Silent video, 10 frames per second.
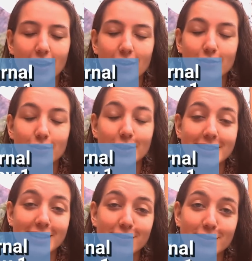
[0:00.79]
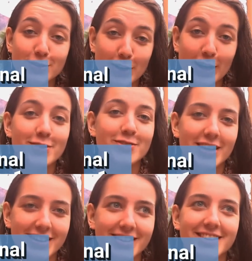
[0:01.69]
First day of the dry
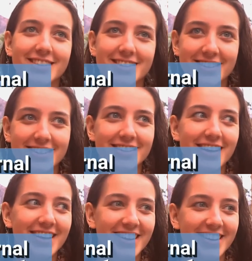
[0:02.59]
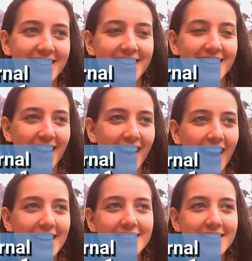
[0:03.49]
fast, yeah.
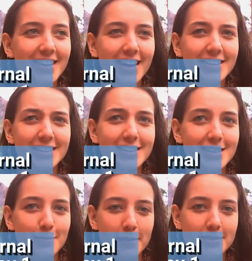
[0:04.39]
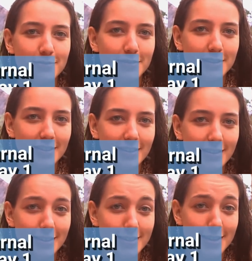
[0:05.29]
I didn't expect to feel
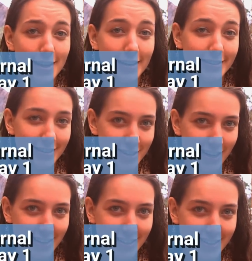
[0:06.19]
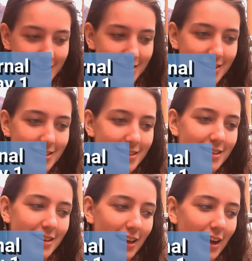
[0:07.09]
this energized.
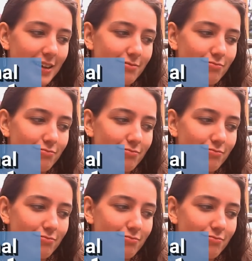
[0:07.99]
I